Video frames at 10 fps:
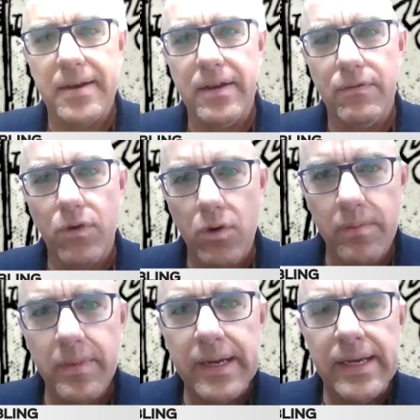
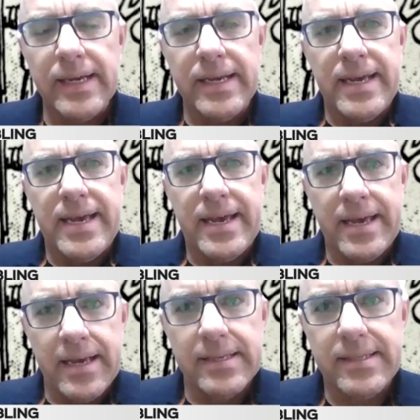inform
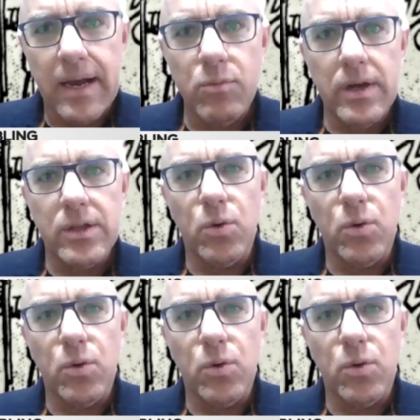someone